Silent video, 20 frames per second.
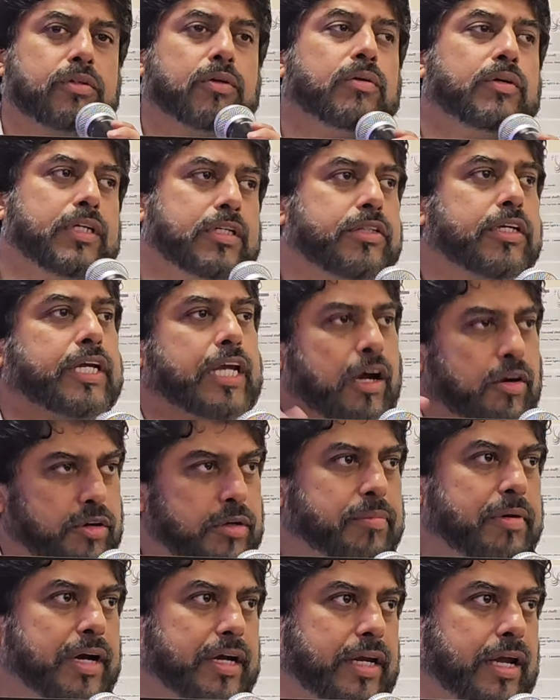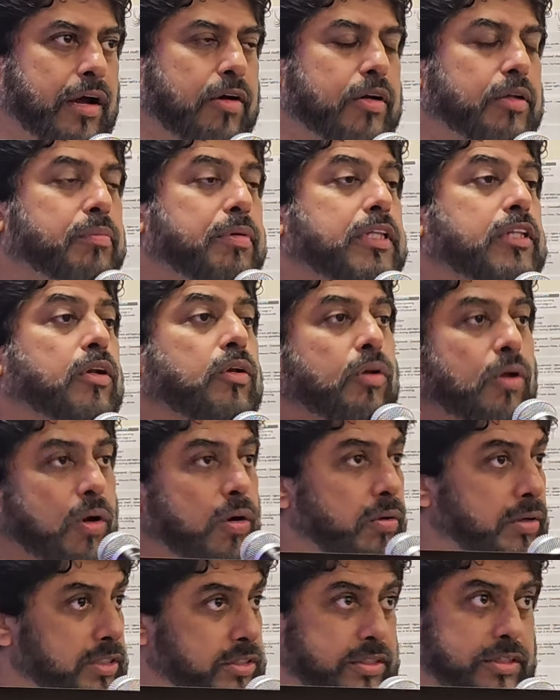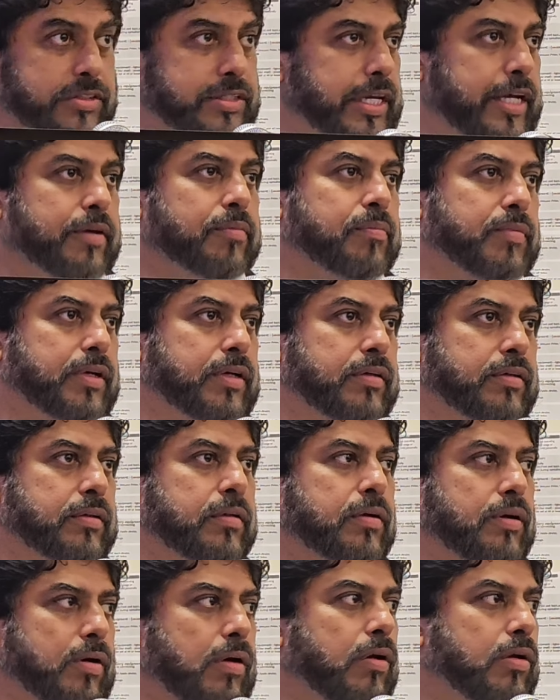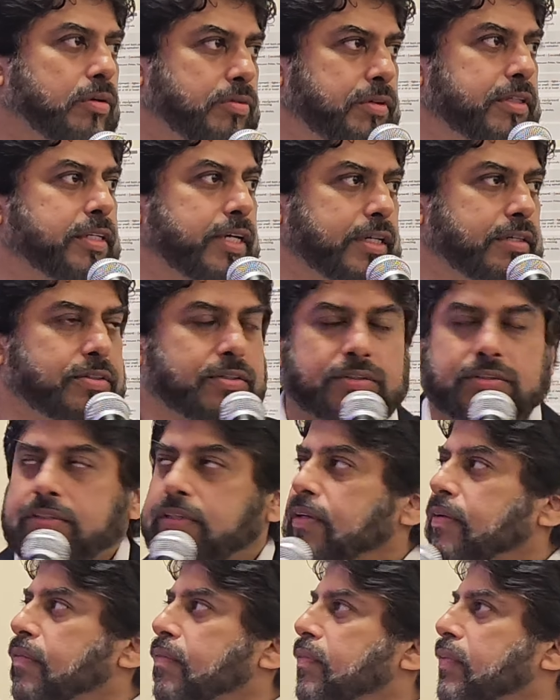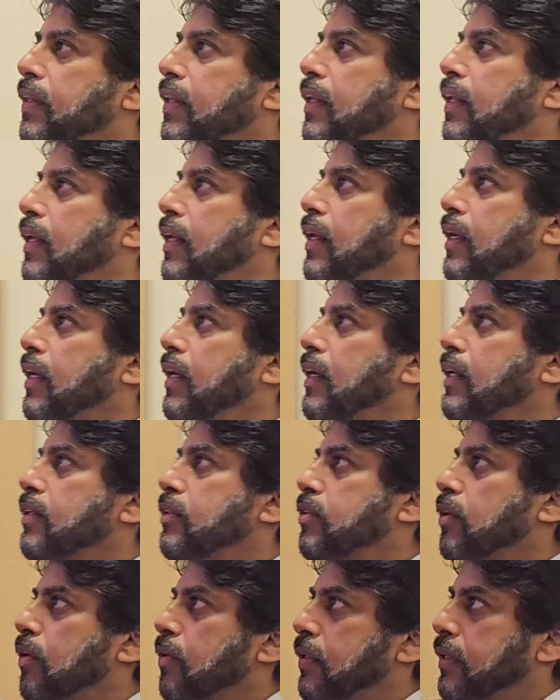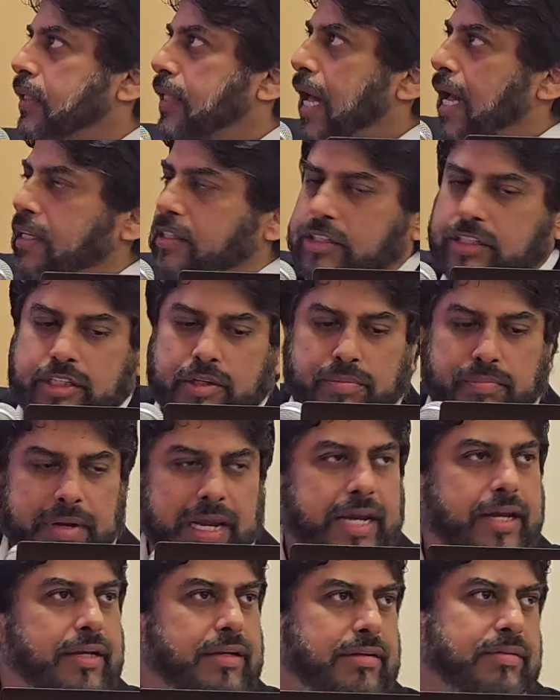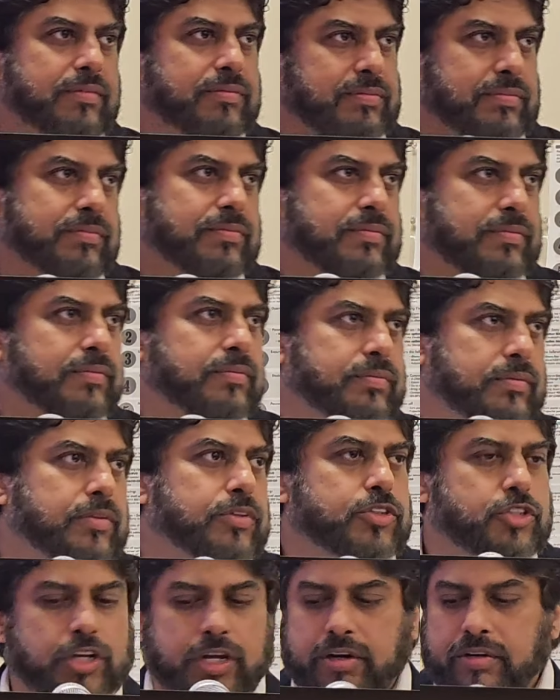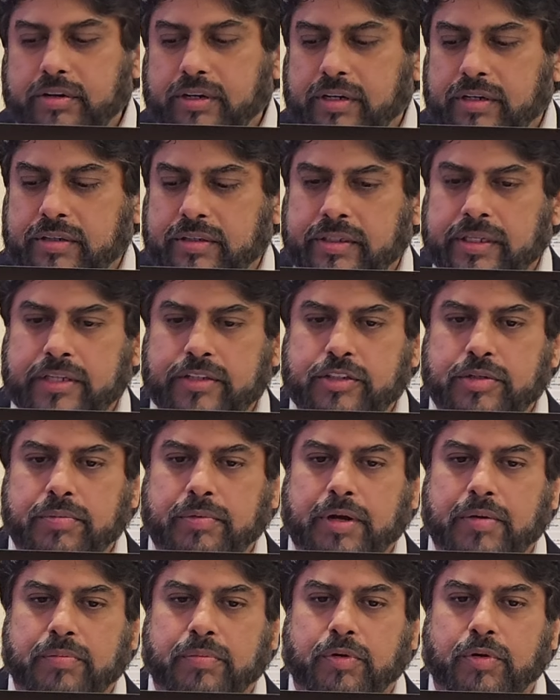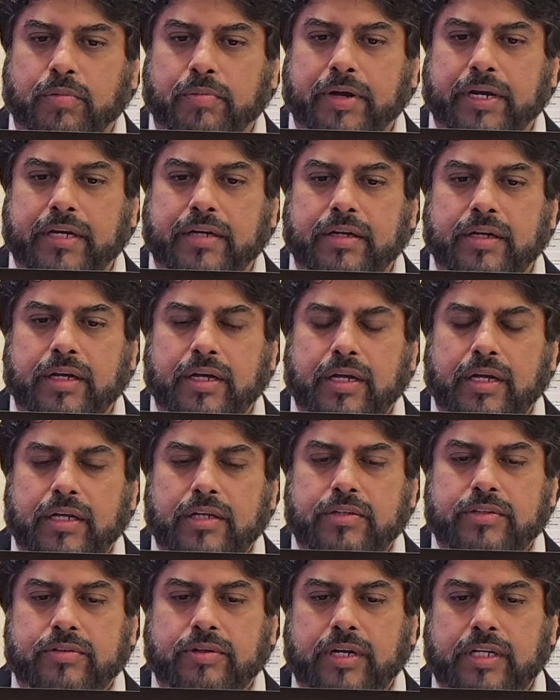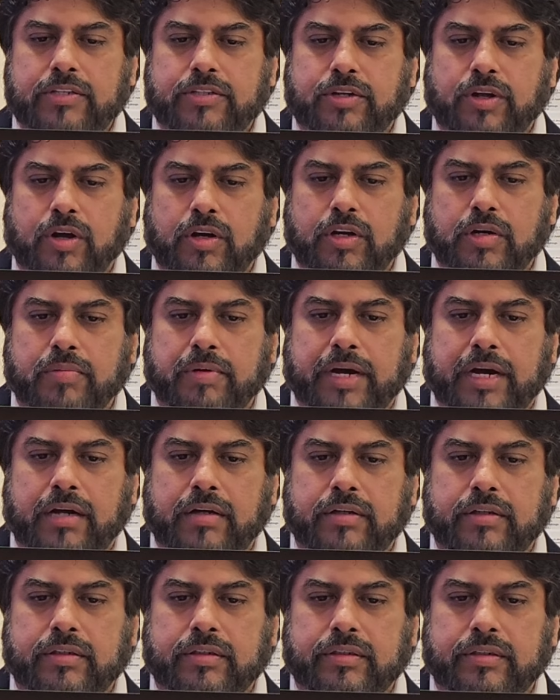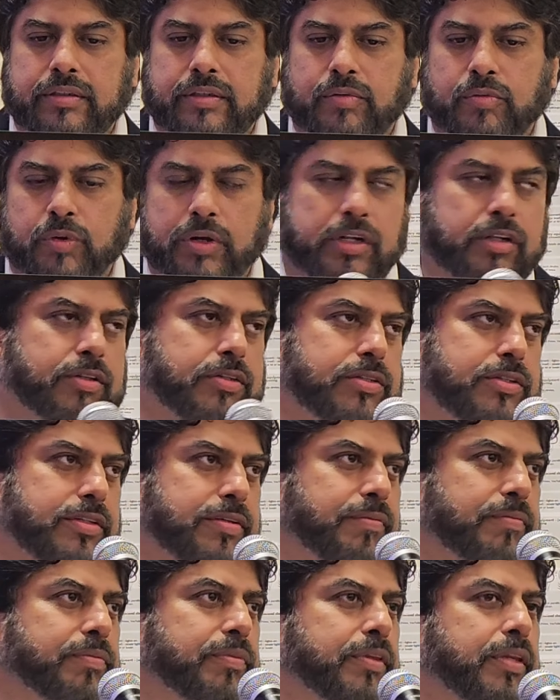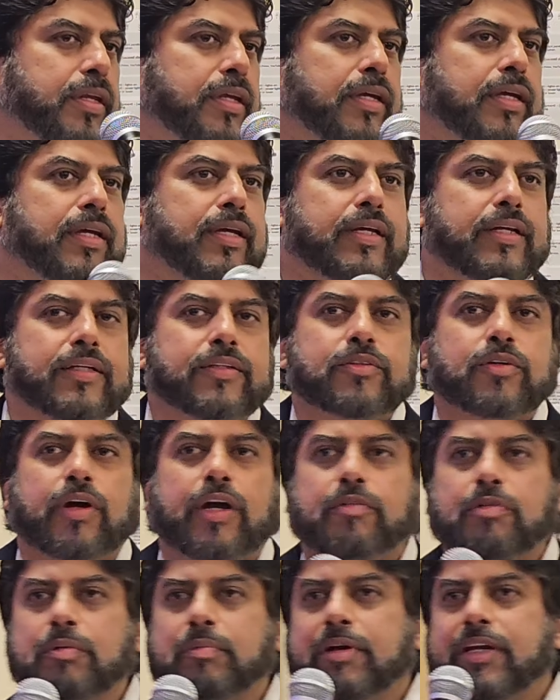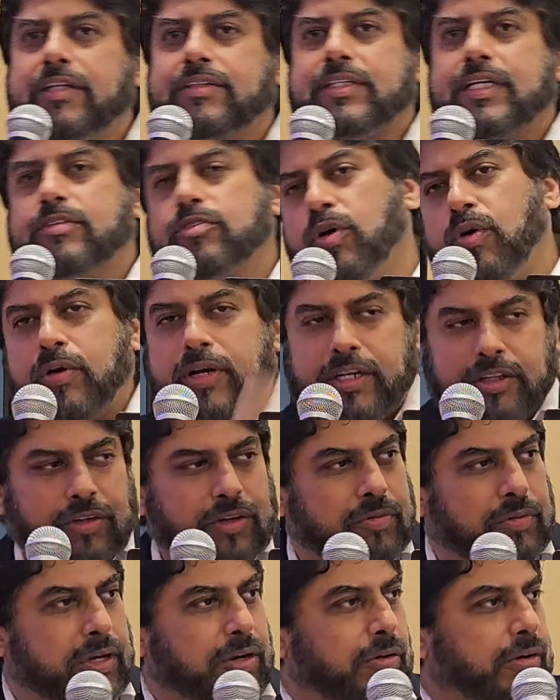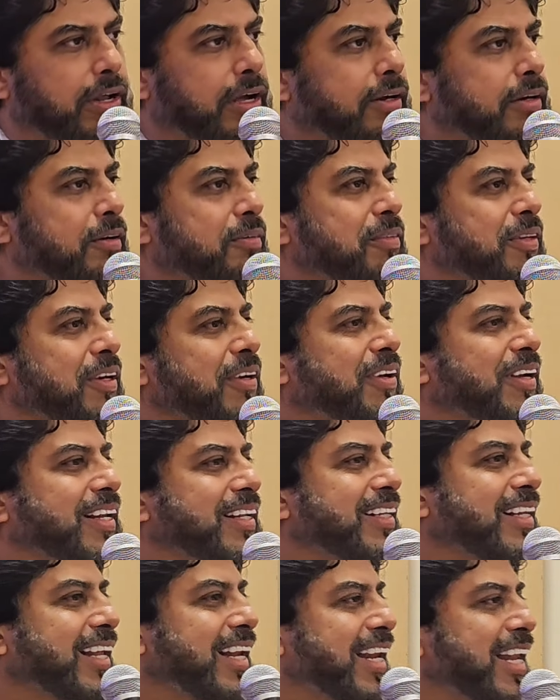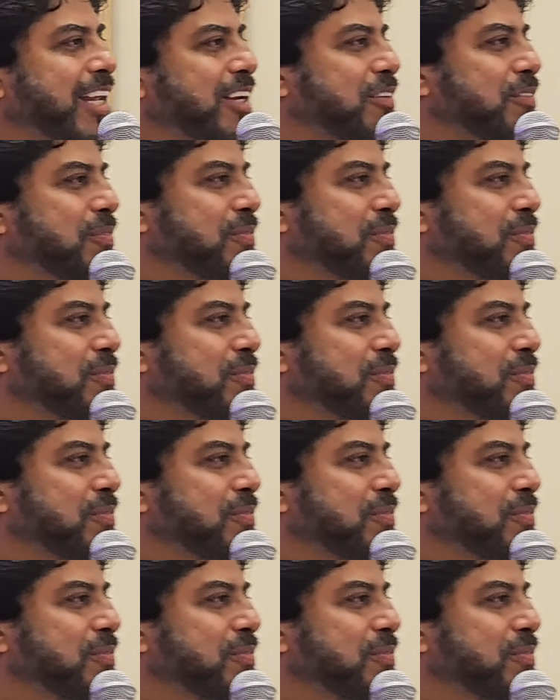so it's a county by county, but the law is the same all over Texas. So that's the main general things about probate. So let's talk about wills. So everybody says, oh, I'll get a will or not, you know, and